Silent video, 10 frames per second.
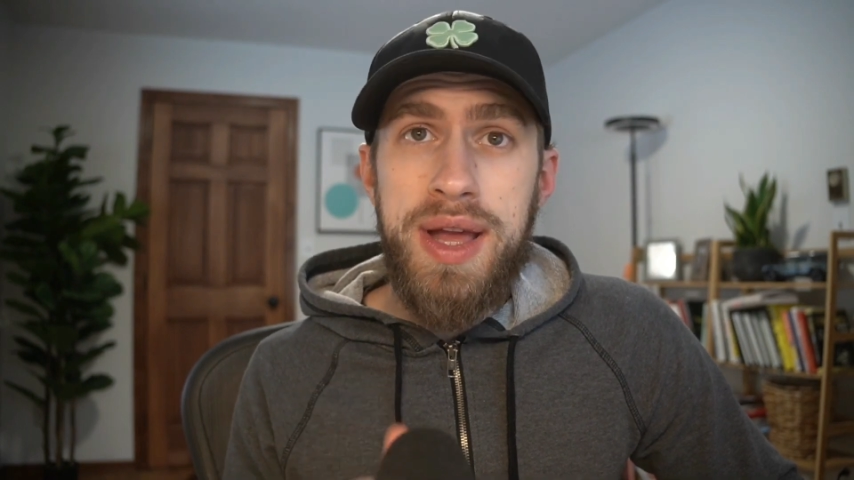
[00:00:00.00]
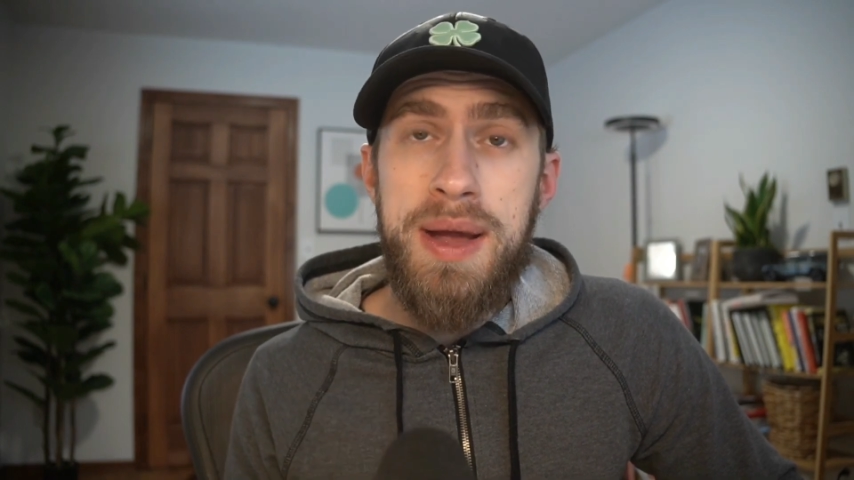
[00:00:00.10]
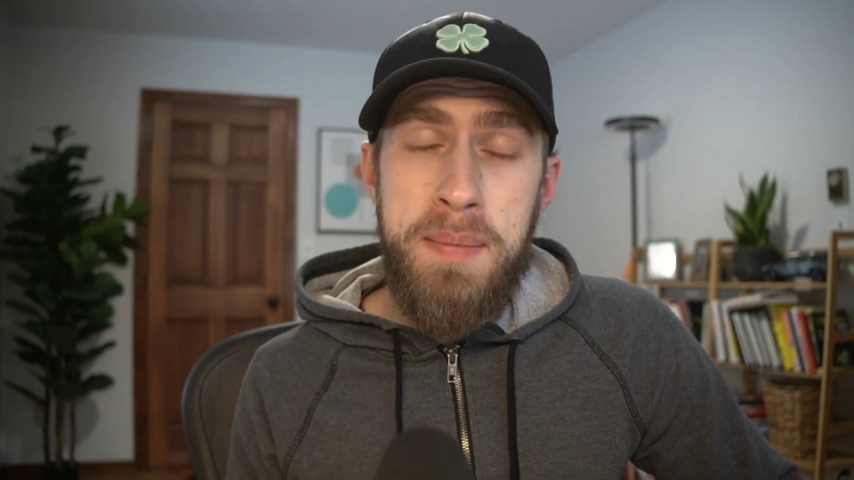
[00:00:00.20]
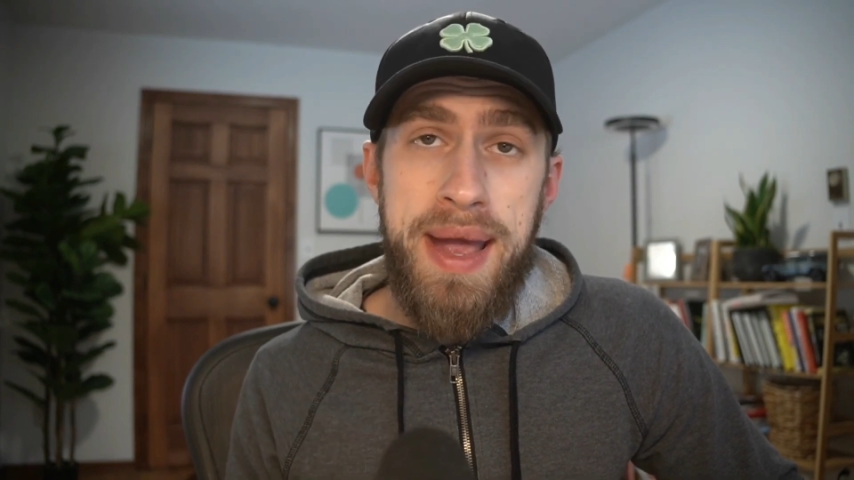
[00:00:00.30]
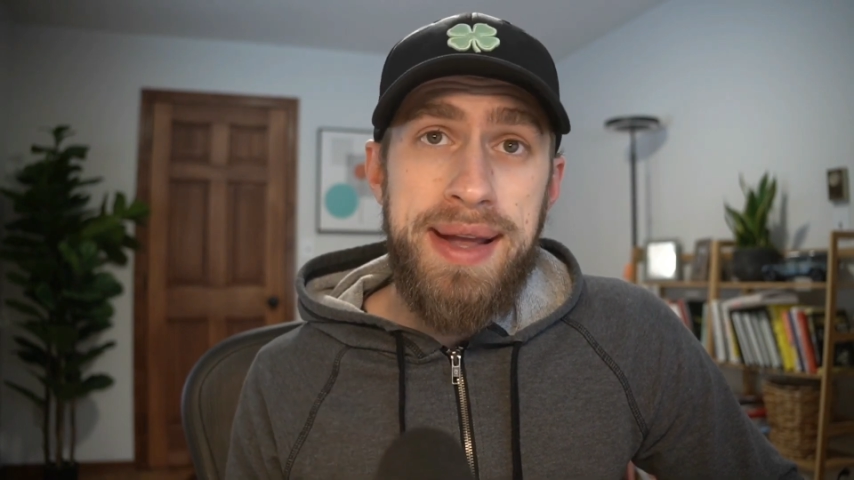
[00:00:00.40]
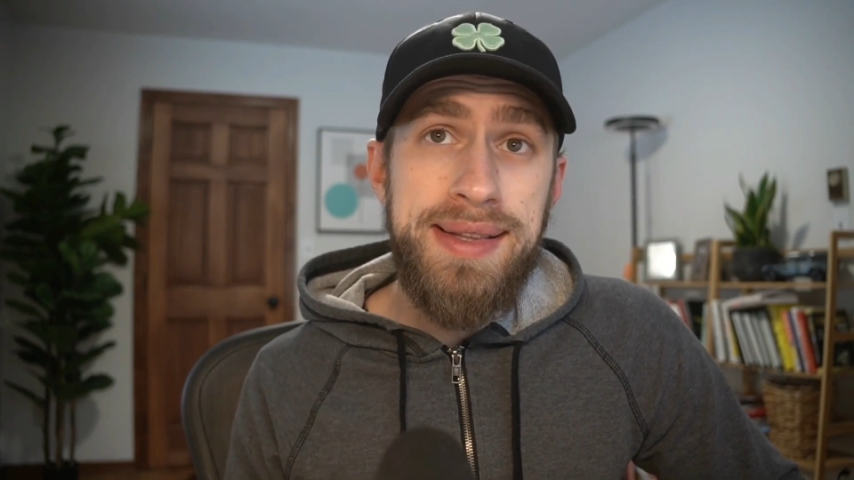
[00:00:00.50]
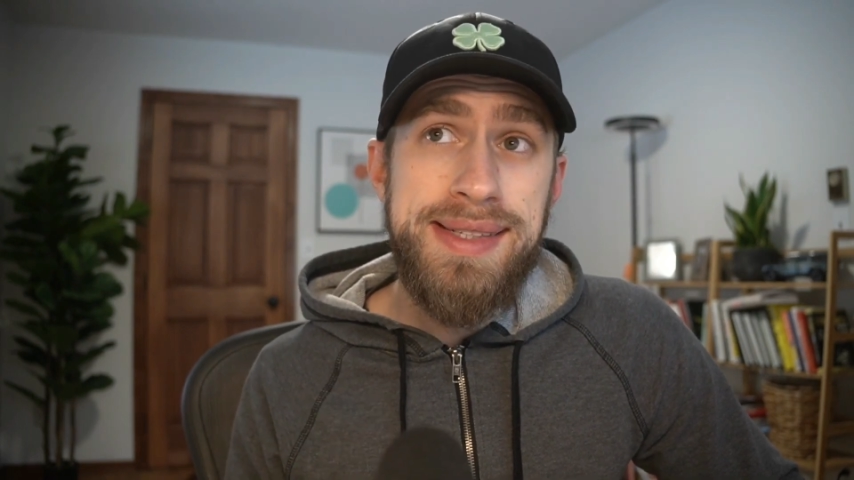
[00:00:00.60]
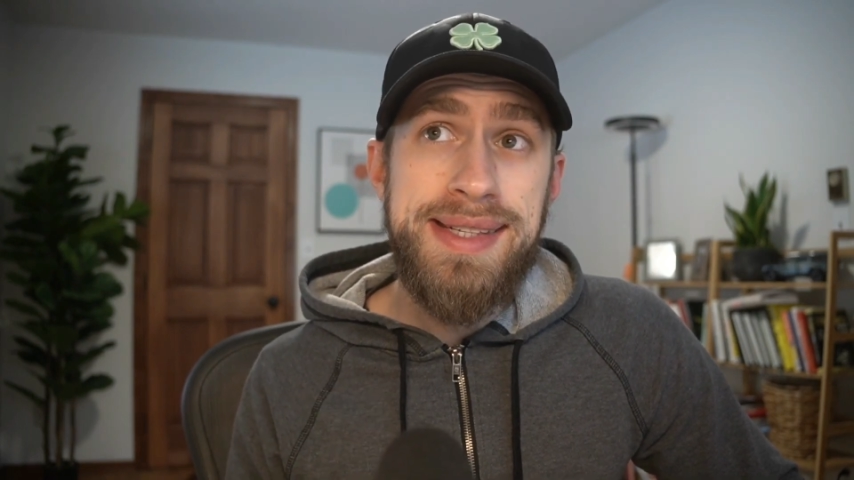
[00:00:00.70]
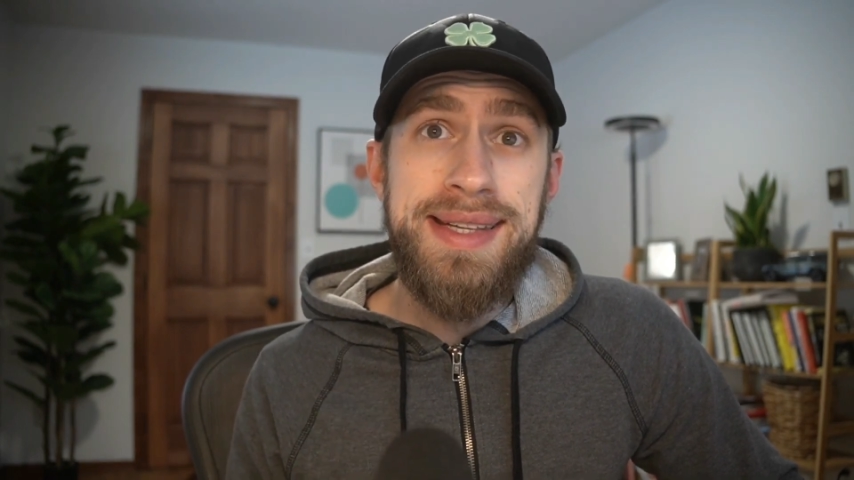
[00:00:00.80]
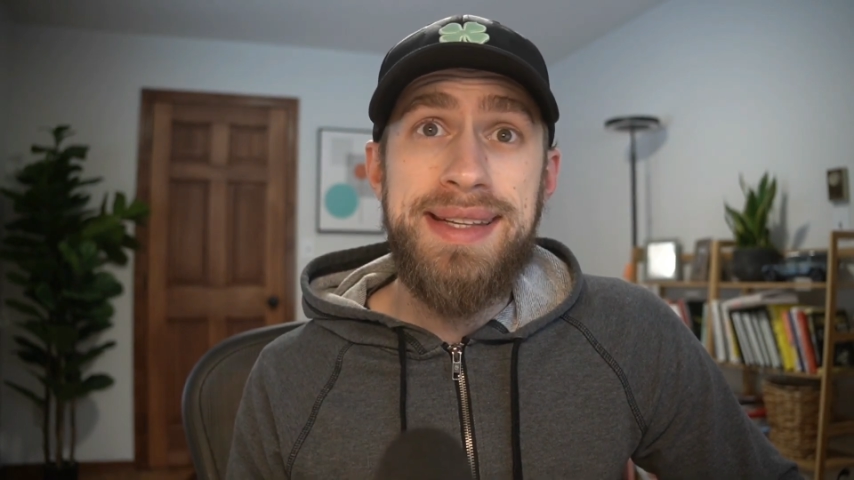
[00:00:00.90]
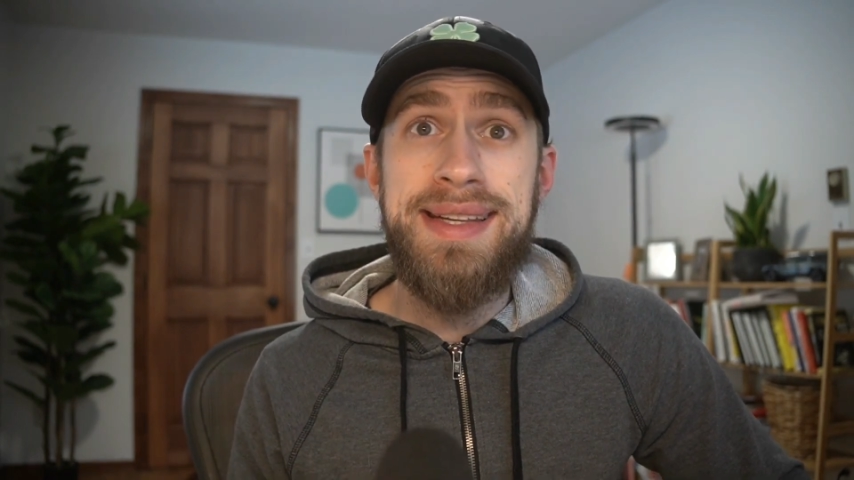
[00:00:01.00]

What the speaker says: campaigns,